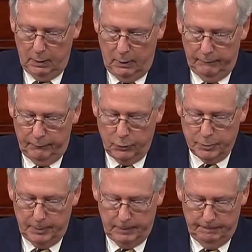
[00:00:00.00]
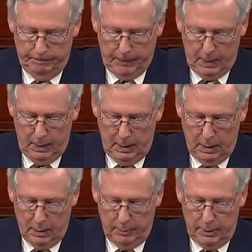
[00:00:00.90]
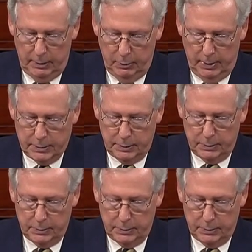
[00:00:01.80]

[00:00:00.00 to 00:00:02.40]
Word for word: law enforcement to be the U.S.